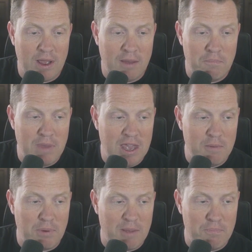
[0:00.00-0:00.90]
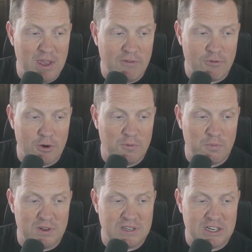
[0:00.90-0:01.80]
made by big firms,
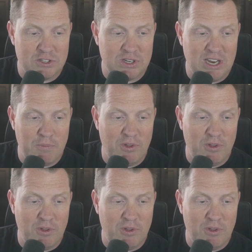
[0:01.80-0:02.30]
potentially enabling